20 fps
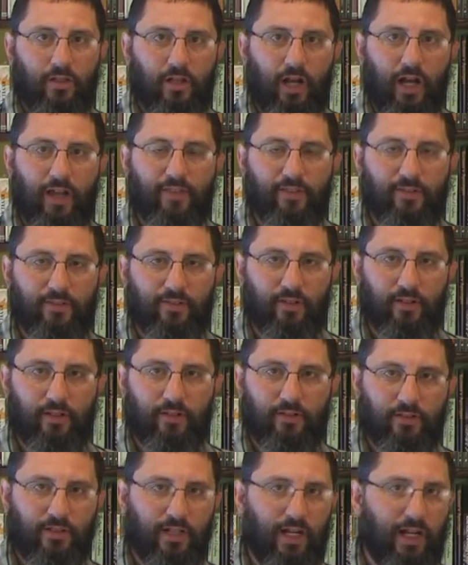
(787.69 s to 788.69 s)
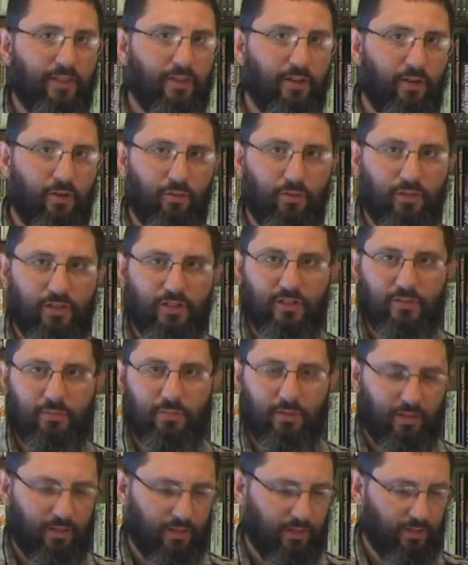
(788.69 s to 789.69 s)
God the Son, God the Holy
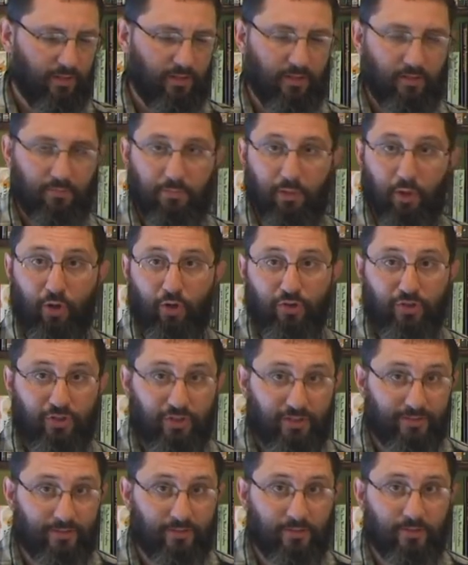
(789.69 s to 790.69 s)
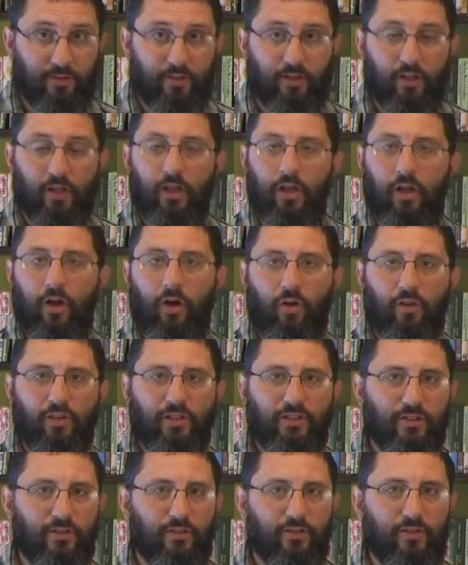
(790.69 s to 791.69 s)
Spirit, and the persons, and all
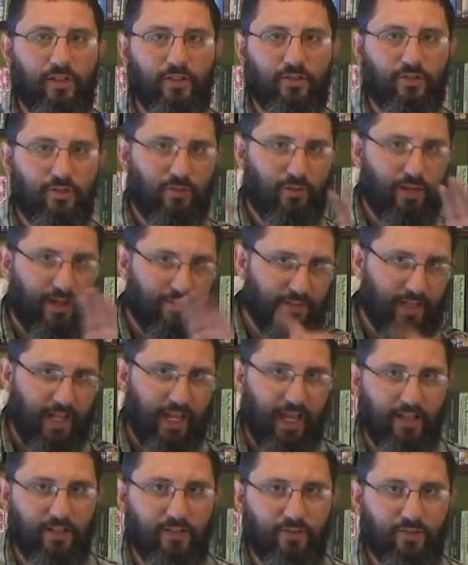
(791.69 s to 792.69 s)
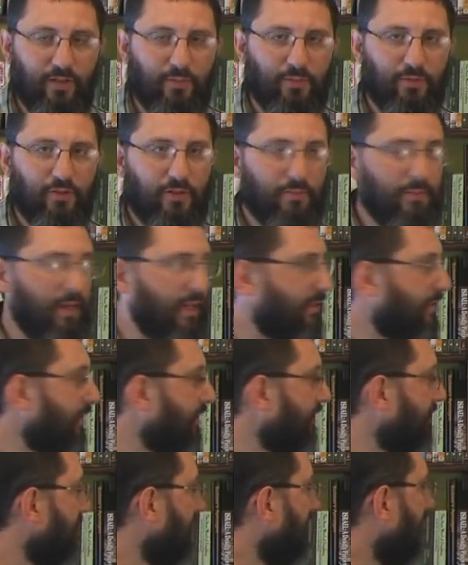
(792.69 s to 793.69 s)
these other things that you have to add to Scripture to make
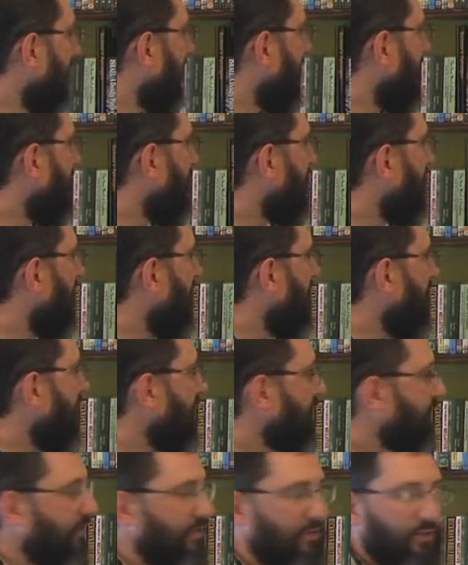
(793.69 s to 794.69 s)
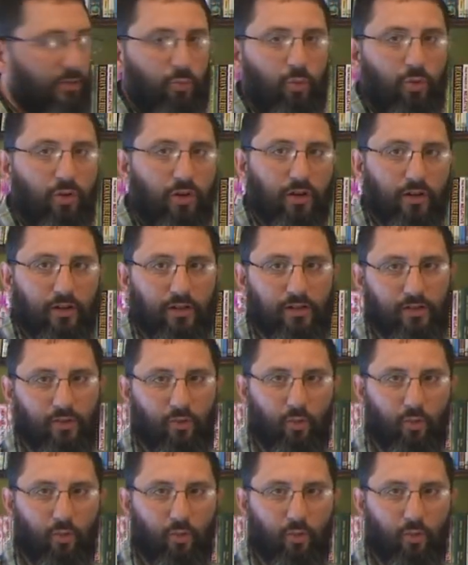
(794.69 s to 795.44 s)
this Trinity system work.